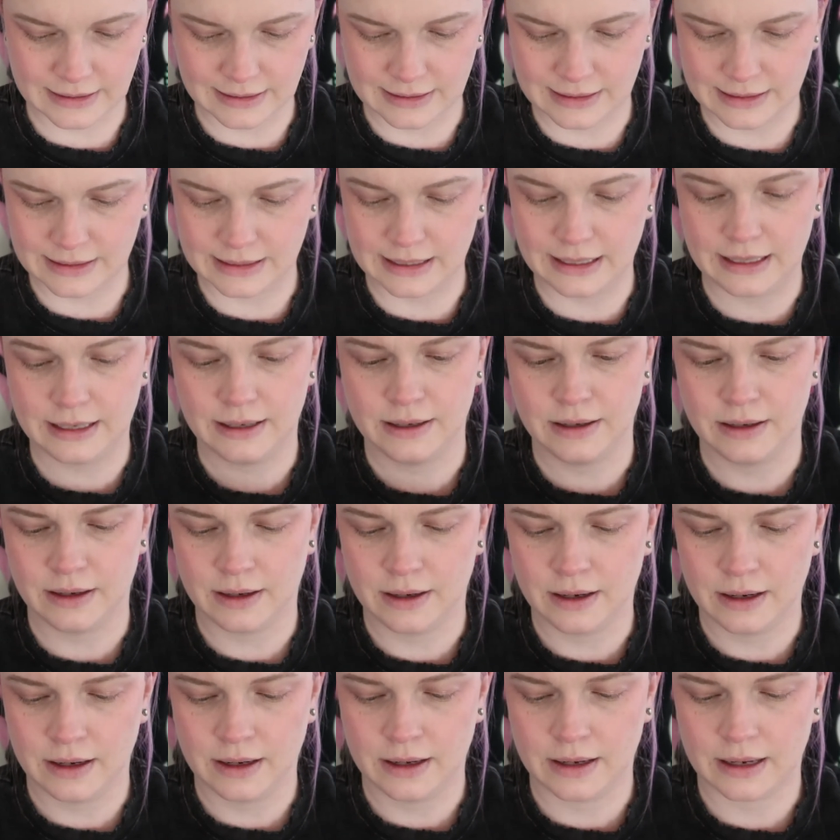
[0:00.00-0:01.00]
can see.
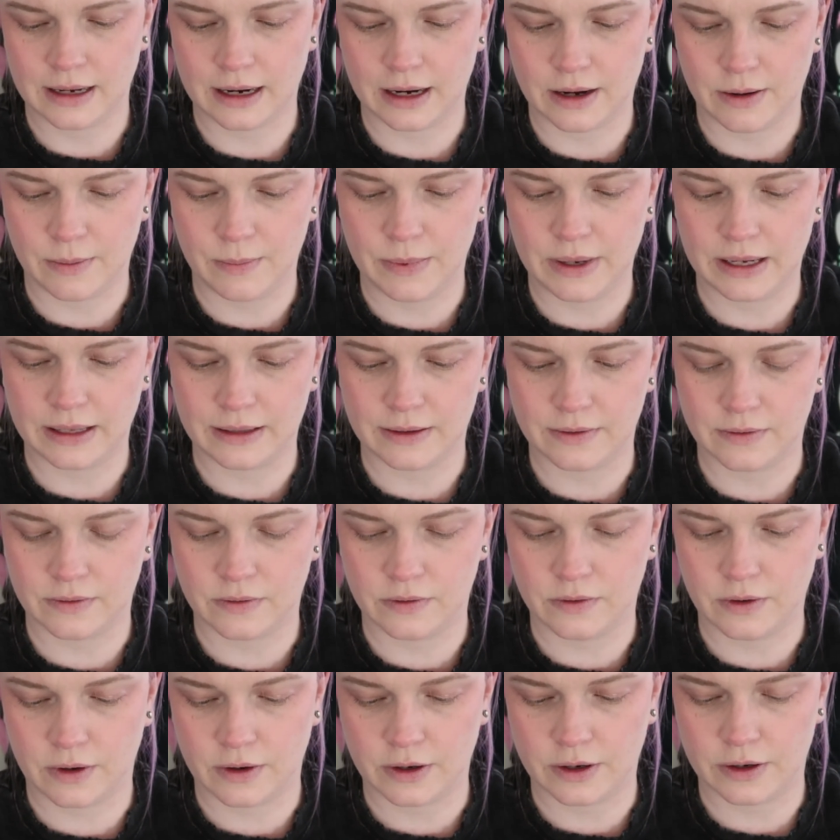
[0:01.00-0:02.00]
Like, I'll pick this
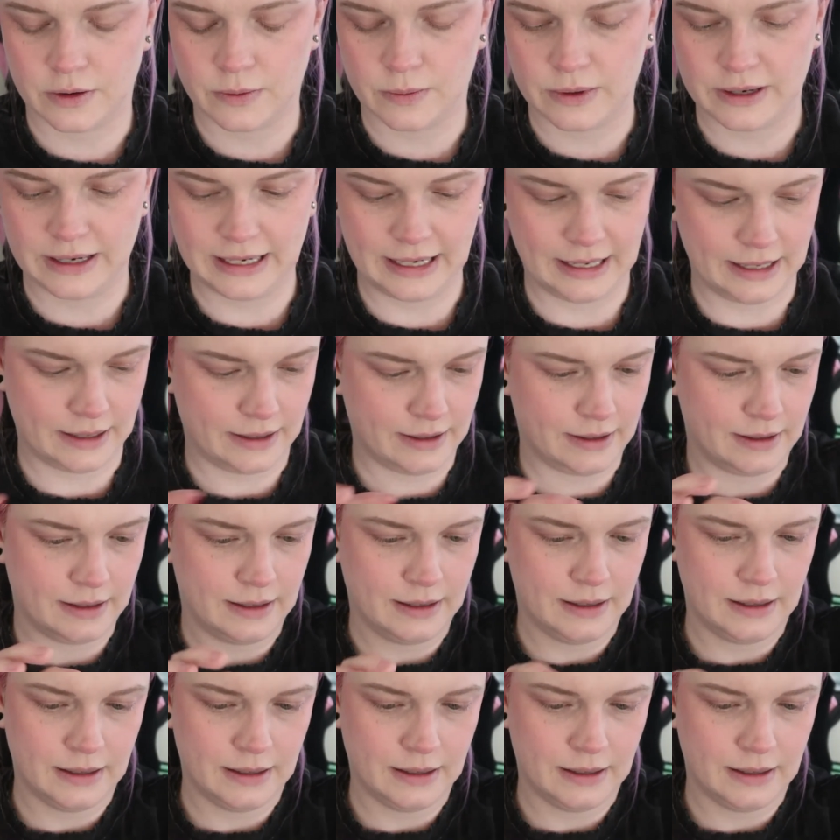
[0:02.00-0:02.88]
darker one here.